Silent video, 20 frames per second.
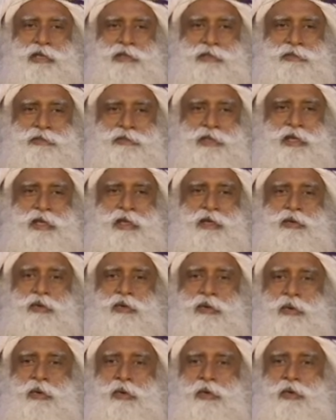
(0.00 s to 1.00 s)
there are
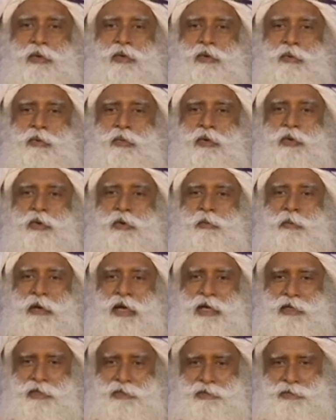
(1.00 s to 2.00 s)
no old, bold
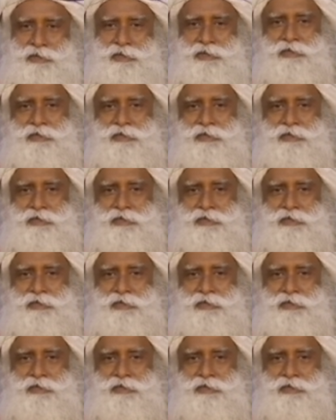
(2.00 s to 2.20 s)
pilots.